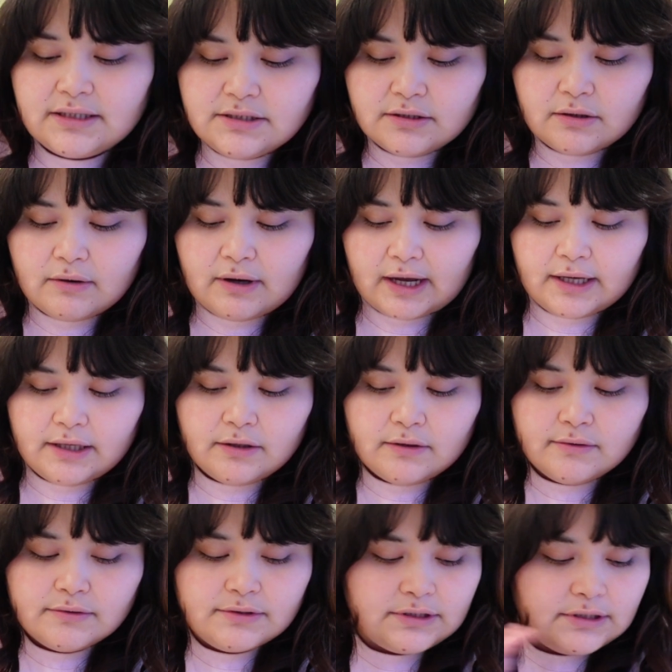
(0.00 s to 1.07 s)
So I
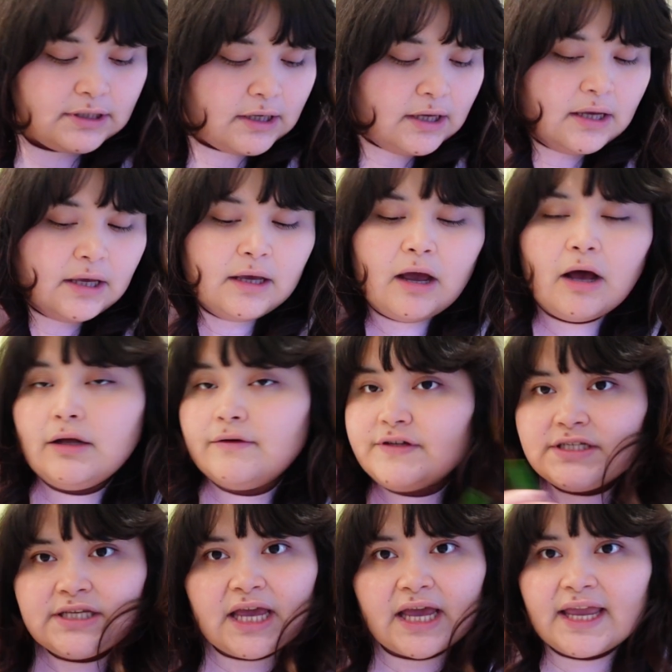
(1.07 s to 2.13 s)
use,
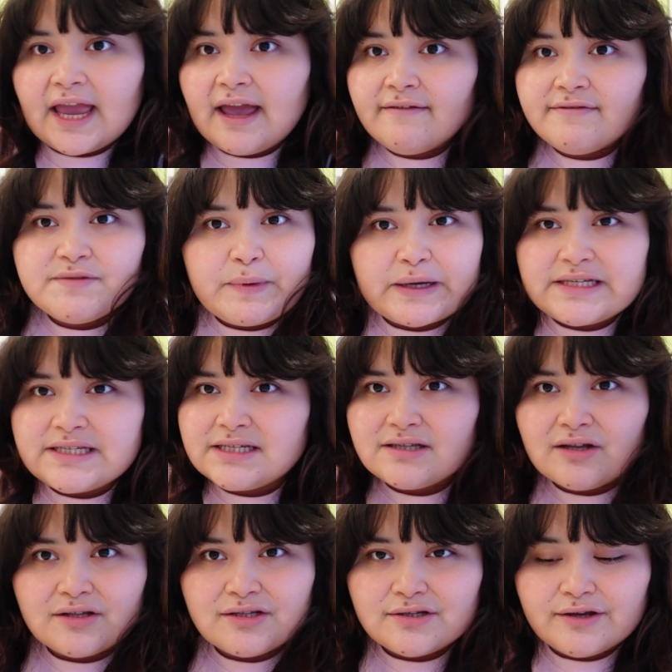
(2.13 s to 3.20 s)
obviously I can't have spicy
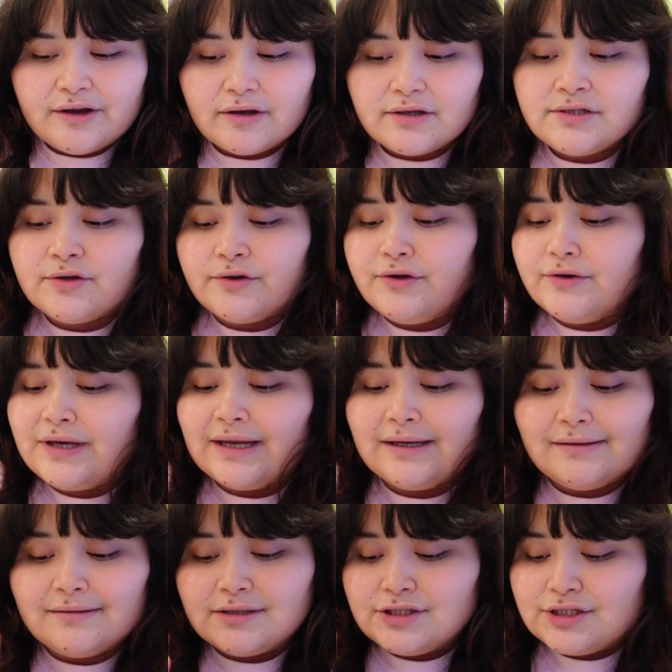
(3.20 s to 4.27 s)
salsa, y'all, so you
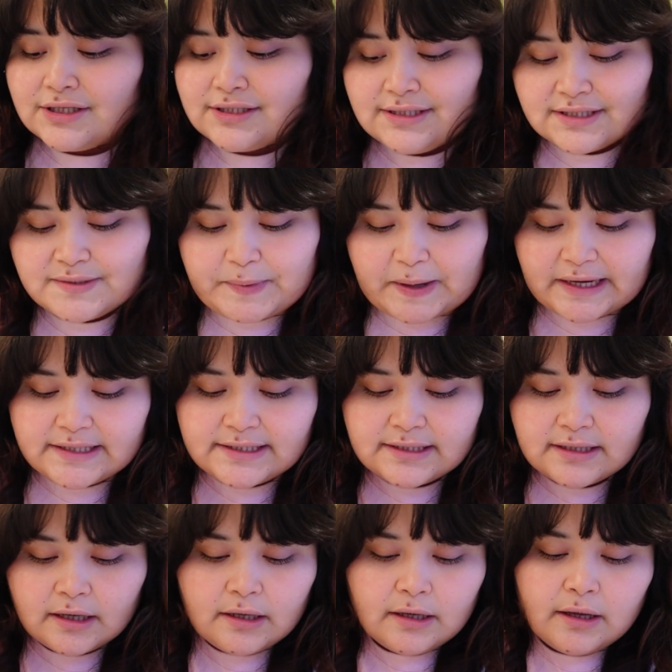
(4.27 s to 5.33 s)
can adjust the
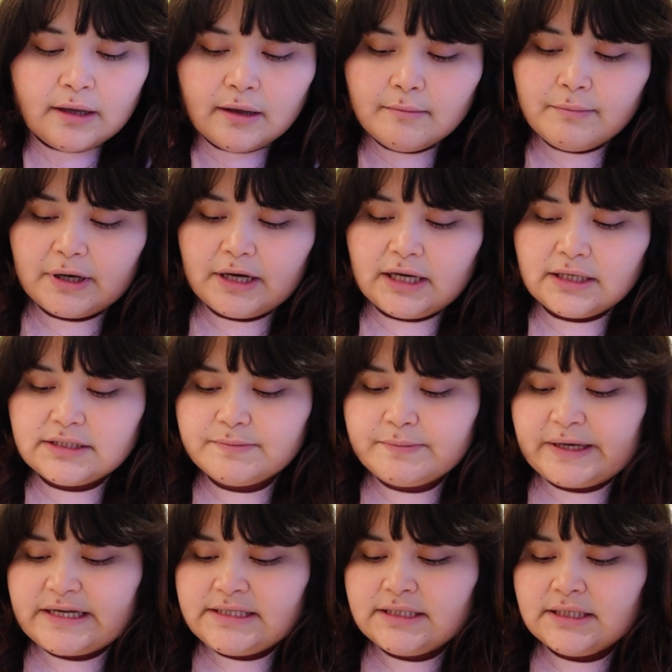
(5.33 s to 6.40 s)
spice. But
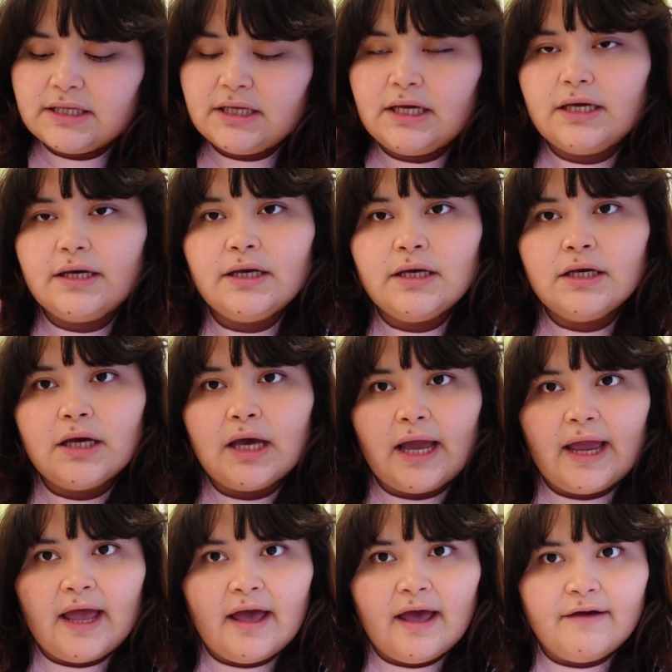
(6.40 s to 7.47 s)
basically I
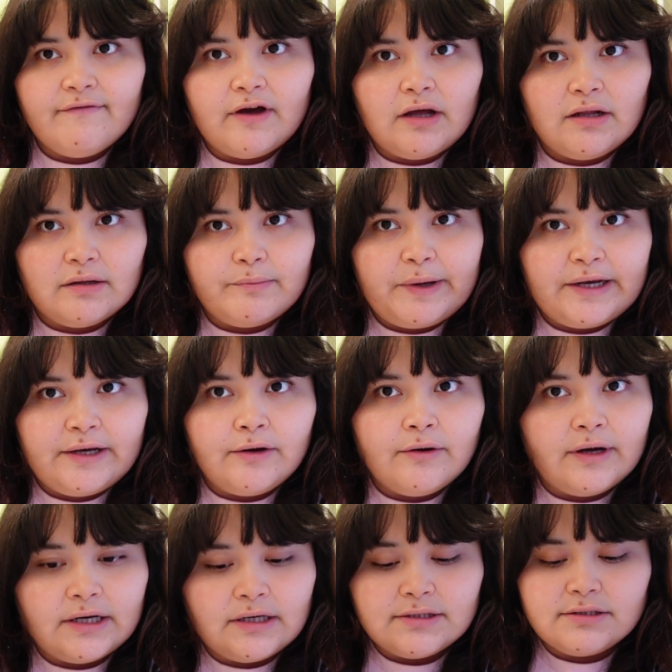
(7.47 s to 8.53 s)
have a jalapeno
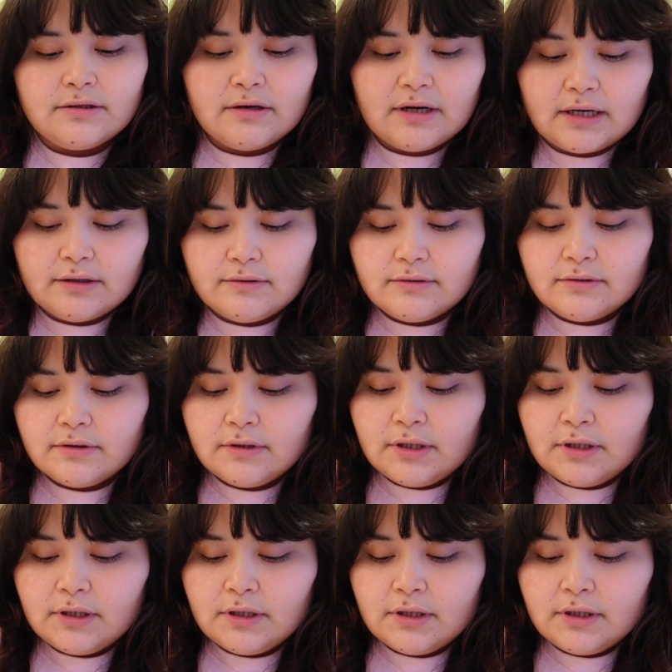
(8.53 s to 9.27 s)
and a serrano.